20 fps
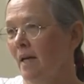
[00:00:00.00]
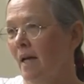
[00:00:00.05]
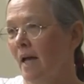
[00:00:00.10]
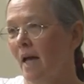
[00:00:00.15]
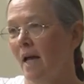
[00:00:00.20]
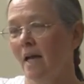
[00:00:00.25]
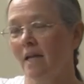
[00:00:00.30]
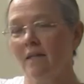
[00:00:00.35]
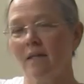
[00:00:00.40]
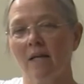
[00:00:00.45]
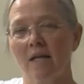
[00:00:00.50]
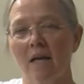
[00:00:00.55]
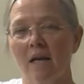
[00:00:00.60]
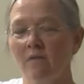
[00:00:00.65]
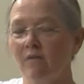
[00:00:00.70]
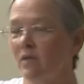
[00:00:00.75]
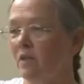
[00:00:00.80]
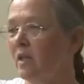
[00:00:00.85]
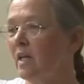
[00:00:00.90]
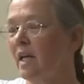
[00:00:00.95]
And then I
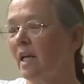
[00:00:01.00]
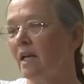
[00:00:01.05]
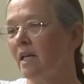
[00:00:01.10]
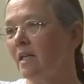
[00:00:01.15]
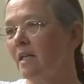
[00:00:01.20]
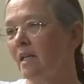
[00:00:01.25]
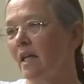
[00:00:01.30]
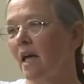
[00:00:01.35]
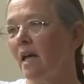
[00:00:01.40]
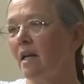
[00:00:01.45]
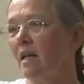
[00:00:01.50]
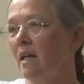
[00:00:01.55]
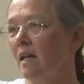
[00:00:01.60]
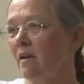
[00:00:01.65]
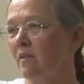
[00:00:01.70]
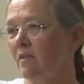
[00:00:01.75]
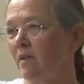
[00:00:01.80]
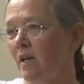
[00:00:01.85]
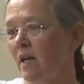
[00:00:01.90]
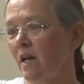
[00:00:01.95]
fully get into that
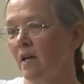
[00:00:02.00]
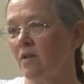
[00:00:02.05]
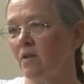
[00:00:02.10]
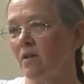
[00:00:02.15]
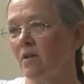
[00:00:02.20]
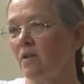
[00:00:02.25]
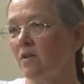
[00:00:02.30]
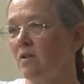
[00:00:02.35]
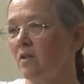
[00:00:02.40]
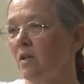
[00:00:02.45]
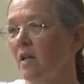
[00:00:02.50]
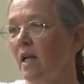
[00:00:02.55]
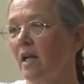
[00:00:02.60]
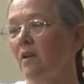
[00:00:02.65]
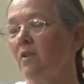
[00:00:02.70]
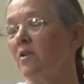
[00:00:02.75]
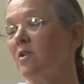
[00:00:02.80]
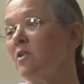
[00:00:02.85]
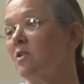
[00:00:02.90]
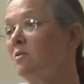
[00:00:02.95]
identification until I
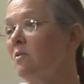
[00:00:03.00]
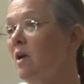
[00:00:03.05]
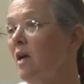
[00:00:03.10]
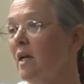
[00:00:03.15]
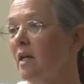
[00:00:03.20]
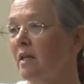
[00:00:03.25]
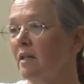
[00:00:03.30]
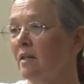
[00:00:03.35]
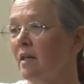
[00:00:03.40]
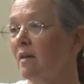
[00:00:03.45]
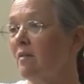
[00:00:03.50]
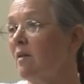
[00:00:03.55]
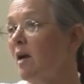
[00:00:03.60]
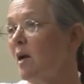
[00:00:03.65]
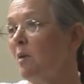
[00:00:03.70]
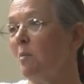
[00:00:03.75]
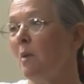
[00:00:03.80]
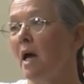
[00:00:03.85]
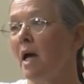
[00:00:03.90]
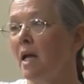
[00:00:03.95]
learn to run and ride
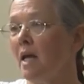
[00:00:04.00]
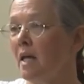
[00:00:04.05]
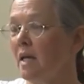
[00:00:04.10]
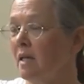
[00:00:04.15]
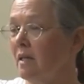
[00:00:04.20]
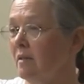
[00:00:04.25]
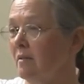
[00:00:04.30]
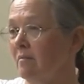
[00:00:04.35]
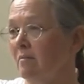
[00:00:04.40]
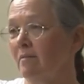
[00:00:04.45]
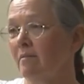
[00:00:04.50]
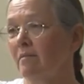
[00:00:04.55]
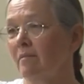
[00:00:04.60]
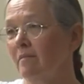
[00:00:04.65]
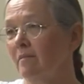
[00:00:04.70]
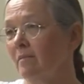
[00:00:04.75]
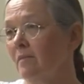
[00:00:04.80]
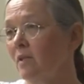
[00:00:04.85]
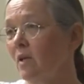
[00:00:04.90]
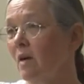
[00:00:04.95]
a bike,
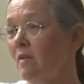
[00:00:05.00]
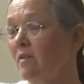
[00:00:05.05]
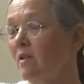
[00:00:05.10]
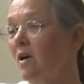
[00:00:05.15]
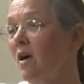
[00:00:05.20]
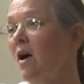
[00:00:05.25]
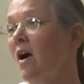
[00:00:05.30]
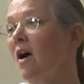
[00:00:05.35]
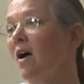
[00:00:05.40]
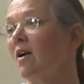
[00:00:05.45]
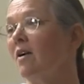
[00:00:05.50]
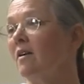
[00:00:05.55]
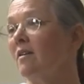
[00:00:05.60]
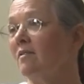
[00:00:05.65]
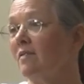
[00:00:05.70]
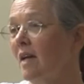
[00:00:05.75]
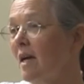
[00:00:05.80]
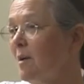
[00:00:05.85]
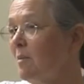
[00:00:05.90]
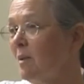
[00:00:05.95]
drive a car,
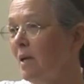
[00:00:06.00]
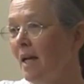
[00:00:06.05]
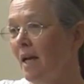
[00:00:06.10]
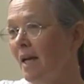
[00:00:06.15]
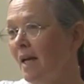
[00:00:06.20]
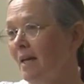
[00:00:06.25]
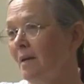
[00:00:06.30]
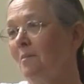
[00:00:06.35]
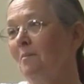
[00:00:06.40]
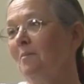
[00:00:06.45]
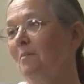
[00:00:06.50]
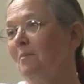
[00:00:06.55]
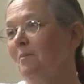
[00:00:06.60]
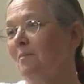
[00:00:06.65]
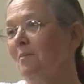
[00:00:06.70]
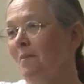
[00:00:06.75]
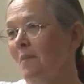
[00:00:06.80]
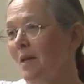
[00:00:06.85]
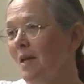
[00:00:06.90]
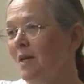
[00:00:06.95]
fly a plane.
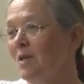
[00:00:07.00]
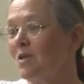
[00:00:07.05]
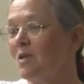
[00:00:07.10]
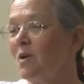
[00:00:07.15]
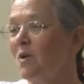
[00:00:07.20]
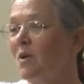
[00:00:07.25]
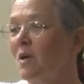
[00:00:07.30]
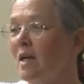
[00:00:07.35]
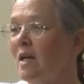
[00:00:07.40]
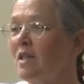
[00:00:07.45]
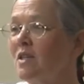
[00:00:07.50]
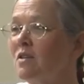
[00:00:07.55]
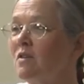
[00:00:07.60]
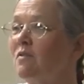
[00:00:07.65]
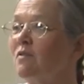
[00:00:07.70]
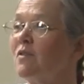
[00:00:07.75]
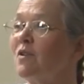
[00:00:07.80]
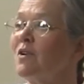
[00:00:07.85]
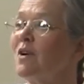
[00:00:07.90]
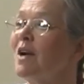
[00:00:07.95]
So it's a
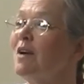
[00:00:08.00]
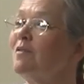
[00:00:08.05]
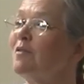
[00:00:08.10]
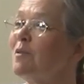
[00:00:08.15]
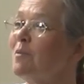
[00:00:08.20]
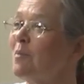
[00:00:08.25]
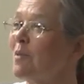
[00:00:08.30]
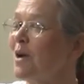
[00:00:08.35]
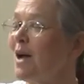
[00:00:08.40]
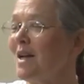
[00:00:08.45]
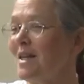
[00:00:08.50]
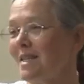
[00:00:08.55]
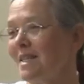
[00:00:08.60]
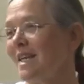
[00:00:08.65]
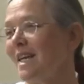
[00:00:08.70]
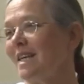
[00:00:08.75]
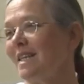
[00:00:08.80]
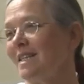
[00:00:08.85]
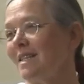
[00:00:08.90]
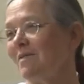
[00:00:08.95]
forever
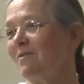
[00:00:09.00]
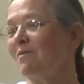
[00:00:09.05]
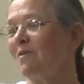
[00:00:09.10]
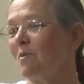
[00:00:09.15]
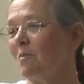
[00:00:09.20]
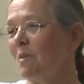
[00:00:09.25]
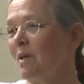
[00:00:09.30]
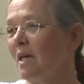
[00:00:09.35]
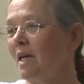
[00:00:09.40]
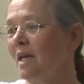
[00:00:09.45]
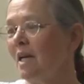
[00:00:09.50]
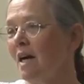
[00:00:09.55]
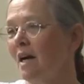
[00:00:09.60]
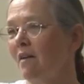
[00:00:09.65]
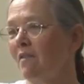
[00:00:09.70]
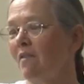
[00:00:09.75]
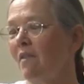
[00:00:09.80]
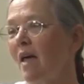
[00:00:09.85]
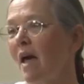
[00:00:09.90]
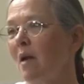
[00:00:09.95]
process for me
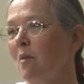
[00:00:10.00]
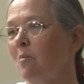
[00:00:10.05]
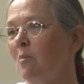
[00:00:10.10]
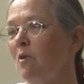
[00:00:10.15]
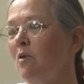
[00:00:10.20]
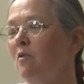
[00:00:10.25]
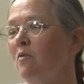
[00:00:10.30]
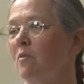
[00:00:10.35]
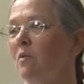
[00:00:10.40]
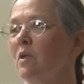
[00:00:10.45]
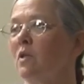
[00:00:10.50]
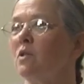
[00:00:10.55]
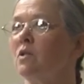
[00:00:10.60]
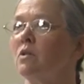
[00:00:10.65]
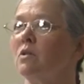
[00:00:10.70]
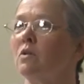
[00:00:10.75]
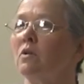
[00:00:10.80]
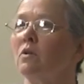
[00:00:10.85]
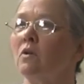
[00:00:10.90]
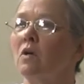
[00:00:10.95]
of that movement
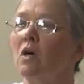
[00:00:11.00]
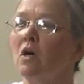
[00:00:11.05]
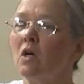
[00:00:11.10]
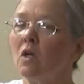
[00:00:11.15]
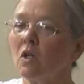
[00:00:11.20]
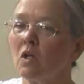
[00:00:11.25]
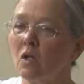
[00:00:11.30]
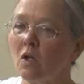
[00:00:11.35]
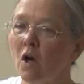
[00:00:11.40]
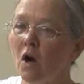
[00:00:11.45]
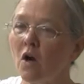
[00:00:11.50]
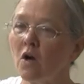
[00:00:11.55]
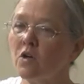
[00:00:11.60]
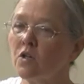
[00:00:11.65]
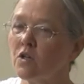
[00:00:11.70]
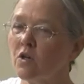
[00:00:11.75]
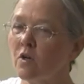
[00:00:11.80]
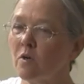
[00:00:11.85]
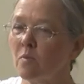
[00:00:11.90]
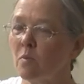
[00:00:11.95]
to
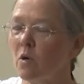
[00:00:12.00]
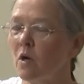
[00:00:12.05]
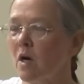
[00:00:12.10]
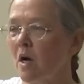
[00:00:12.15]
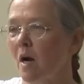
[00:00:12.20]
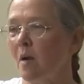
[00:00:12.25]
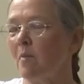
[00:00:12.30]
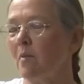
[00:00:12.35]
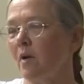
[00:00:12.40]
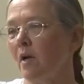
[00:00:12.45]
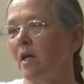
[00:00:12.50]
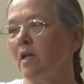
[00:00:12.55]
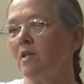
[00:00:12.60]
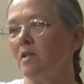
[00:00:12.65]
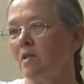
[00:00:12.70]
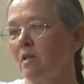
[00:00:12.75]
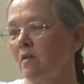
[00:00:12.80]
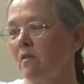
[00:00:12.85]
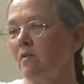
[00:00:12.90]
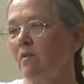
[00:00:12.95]
larger and more
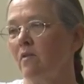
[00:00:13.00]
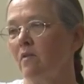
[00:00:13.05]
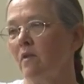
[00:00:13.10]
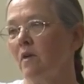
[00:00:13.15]
comprehensive